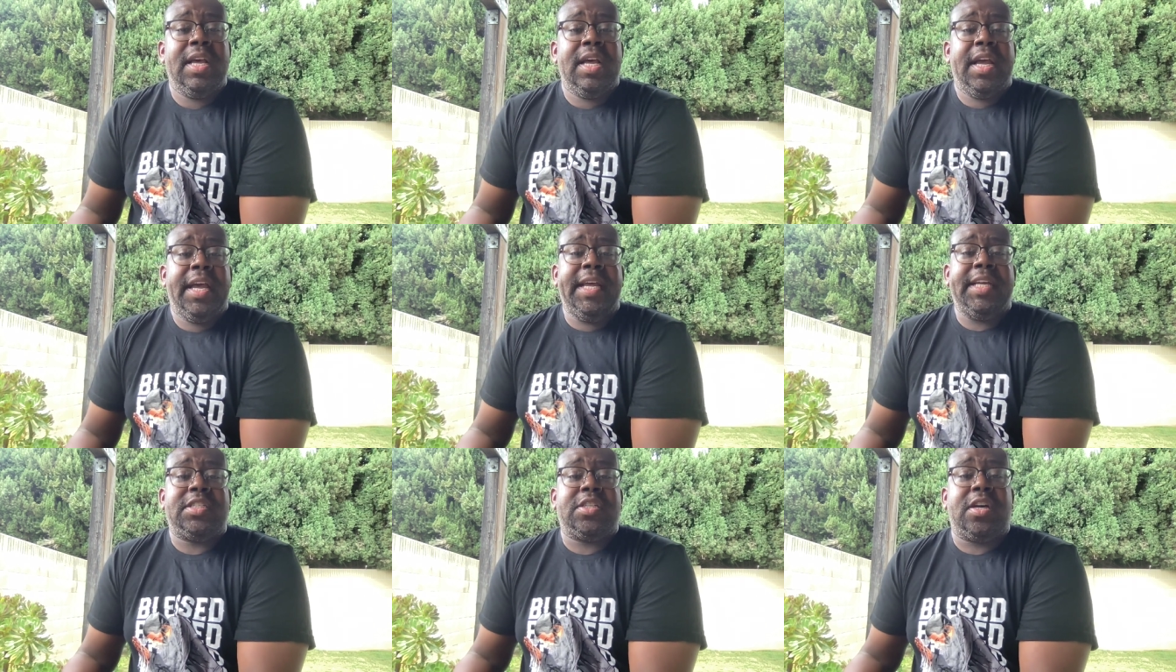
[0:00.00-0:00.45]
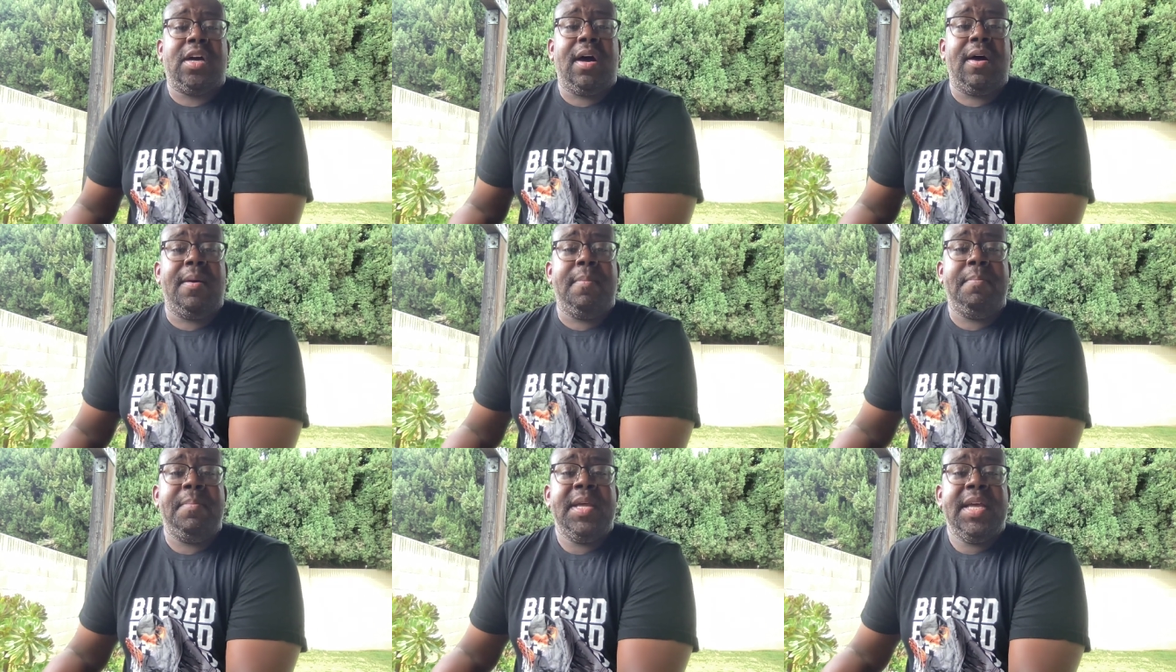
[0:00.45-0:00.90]
He's
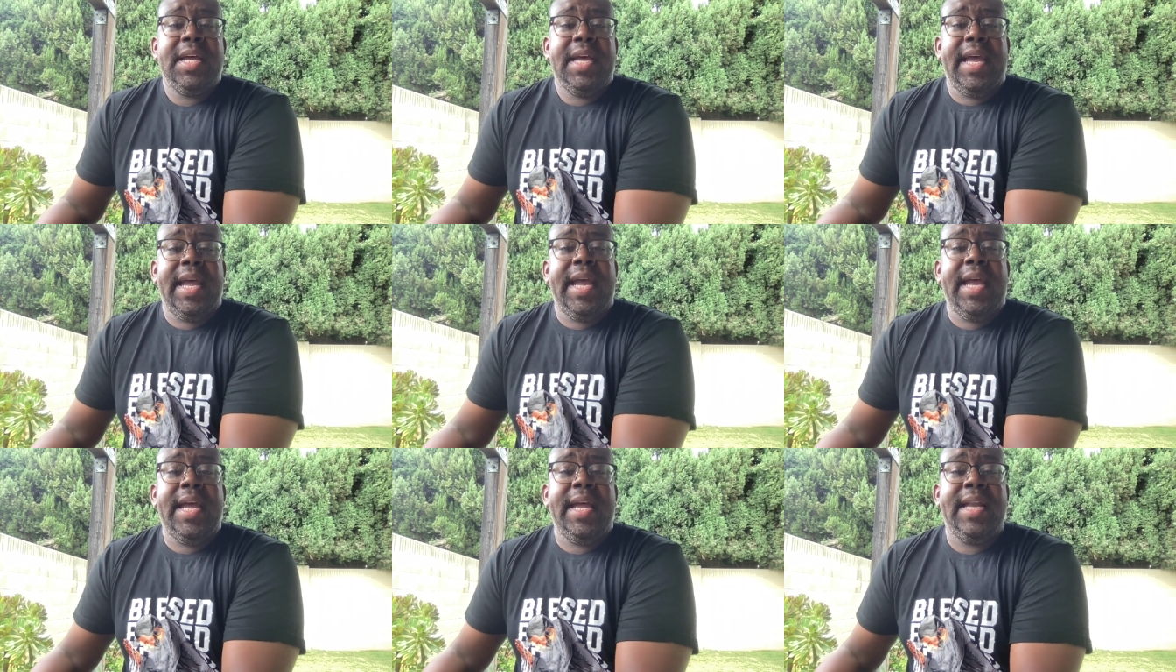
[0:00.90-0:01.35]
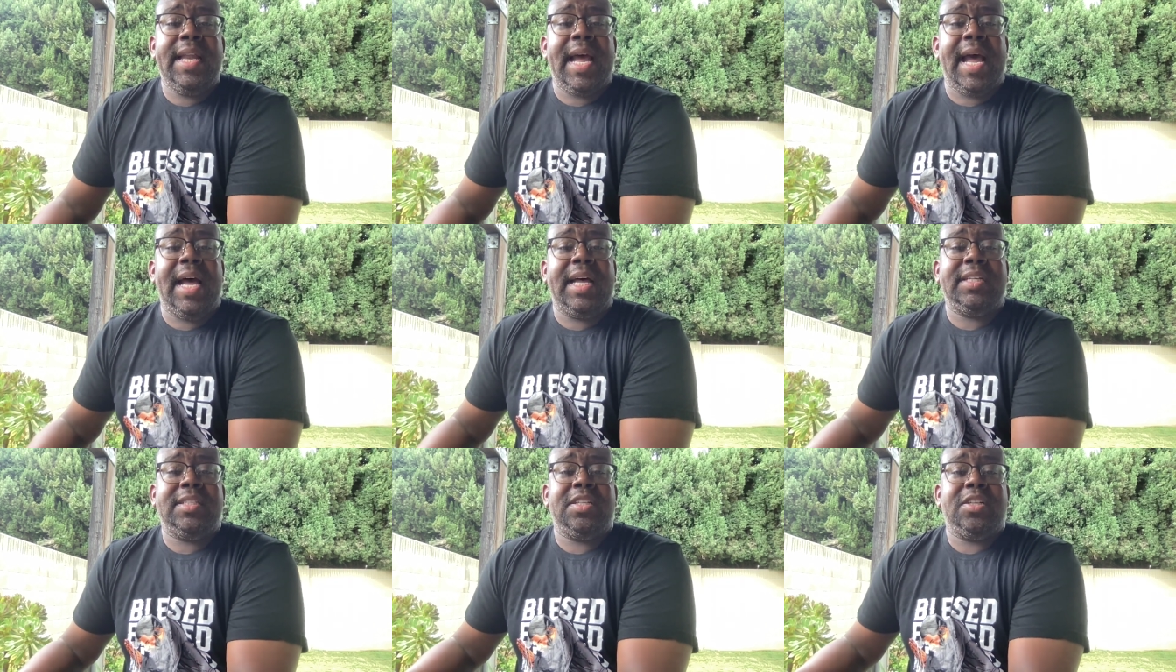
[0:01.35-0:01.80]
come in
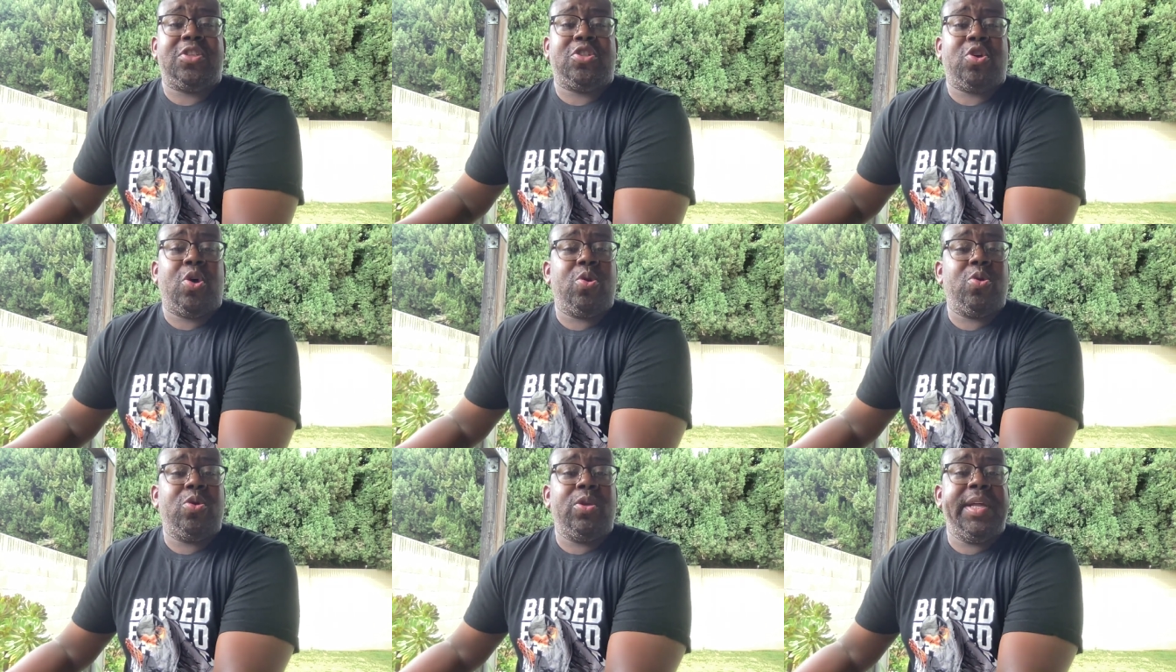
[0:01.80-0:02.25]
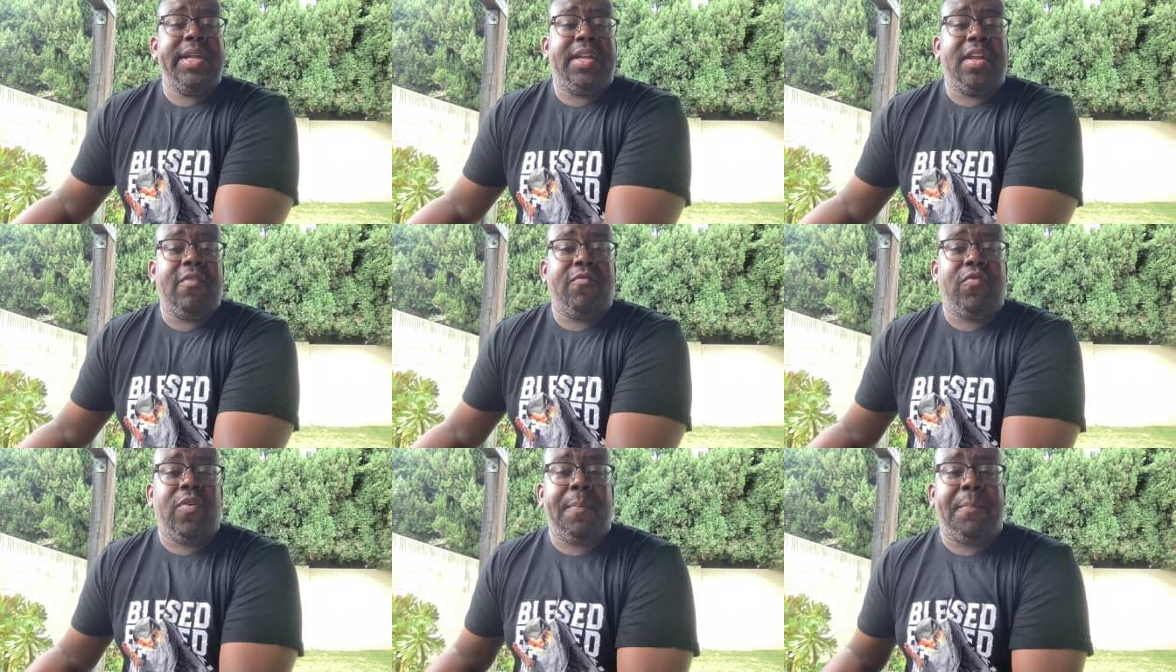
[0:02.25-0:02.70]
as a totally
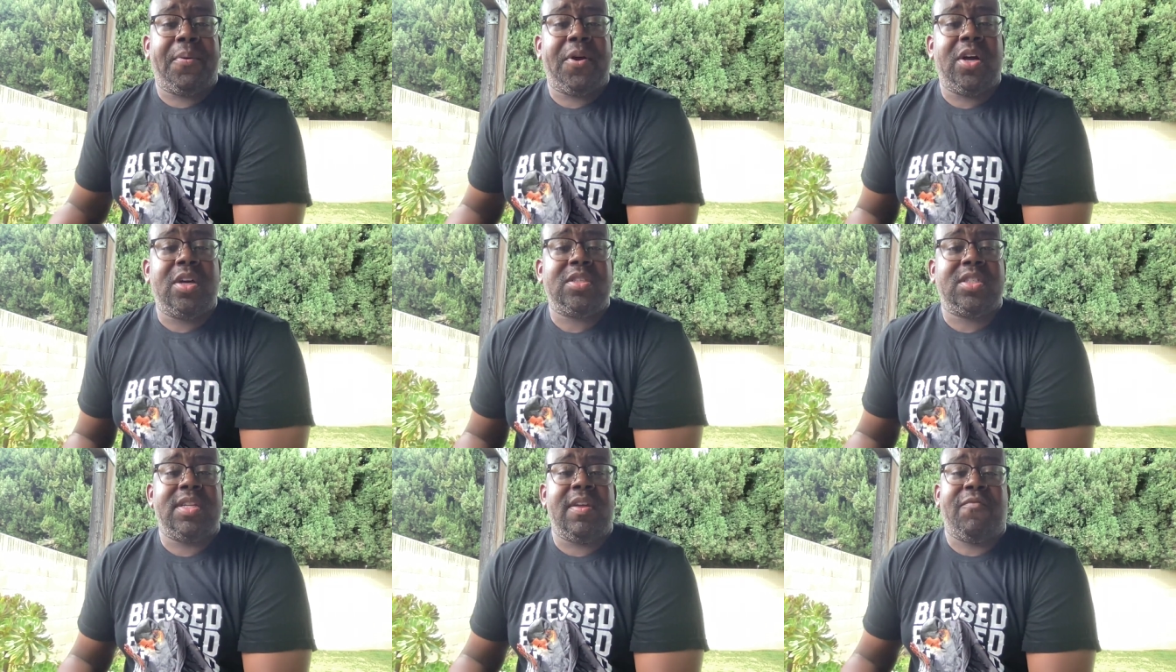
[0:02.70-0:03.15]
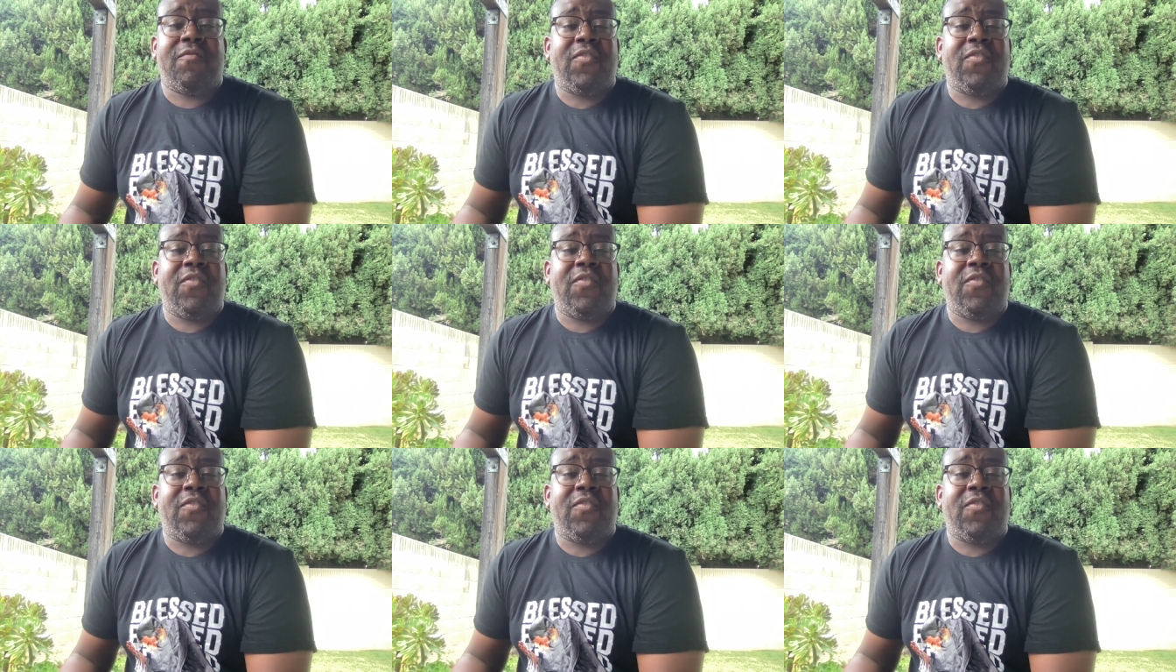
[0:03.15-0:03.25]
different person,